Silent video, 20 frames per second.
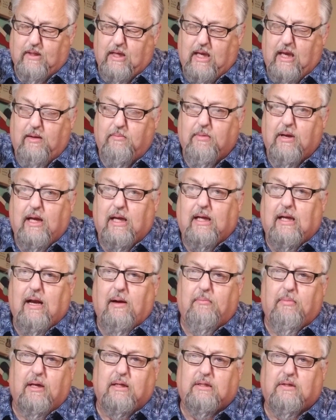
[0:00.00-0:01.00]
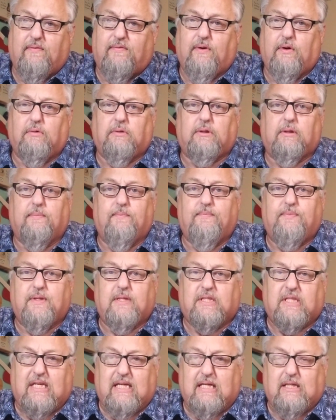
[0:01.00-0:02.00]
Amen. God bless you, folks.
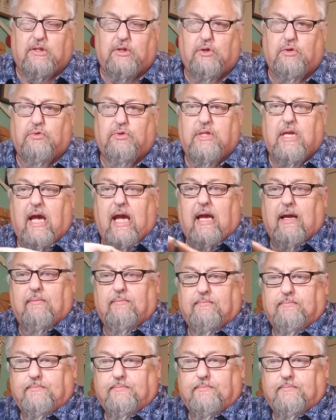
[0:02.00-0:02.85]
See you Tuesday.